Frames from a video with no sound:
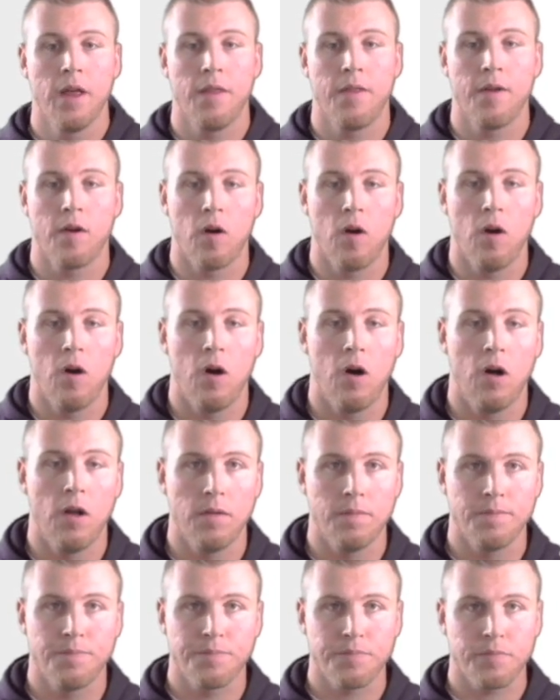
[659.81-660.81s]
They're
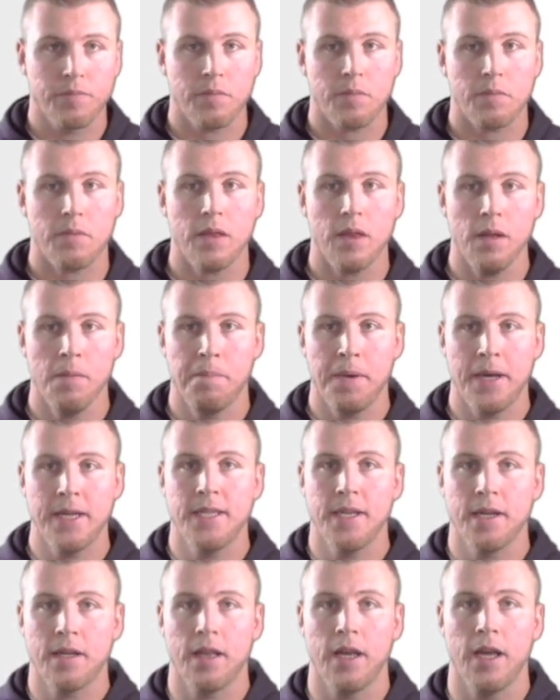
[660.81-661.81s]
all
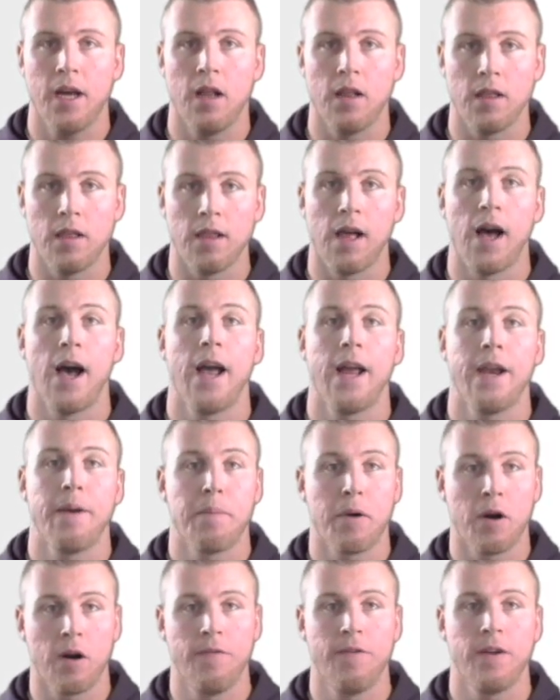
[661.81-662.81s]
basically
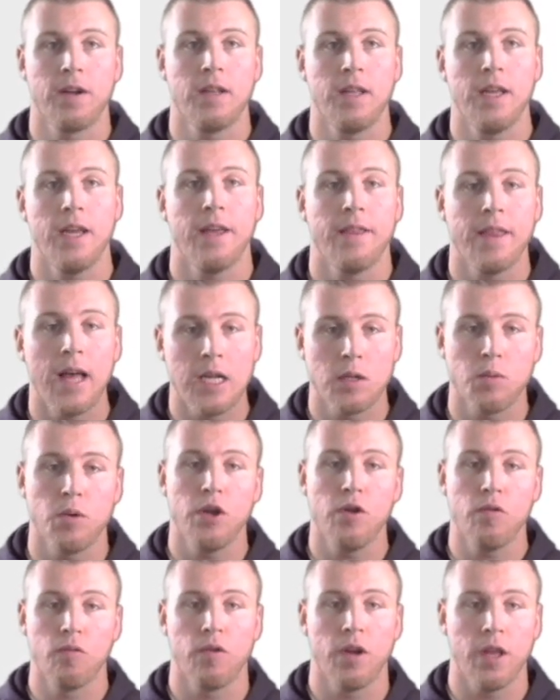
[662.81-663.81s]
aligned perfectly, and that's what
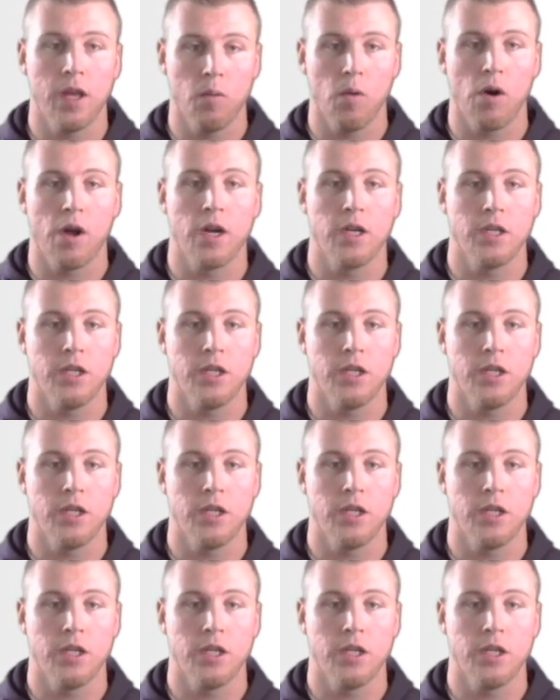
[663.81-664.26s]
you really want to